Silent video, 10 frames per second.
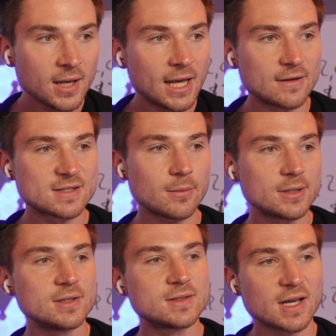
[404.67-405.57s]
And if
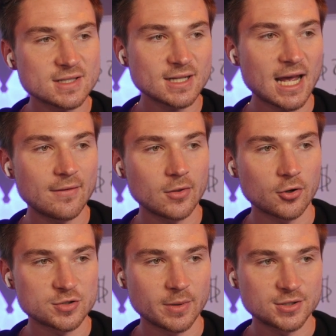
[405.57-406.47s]
someone doesn't have a
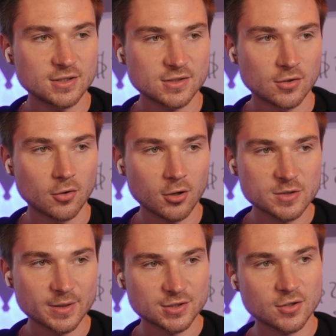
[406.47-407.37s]
large budget, so no large
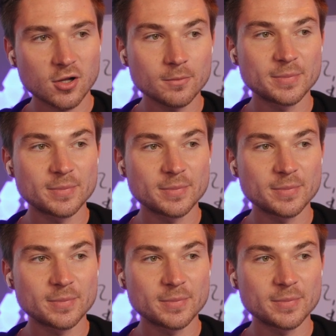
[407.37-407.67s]
budget at all,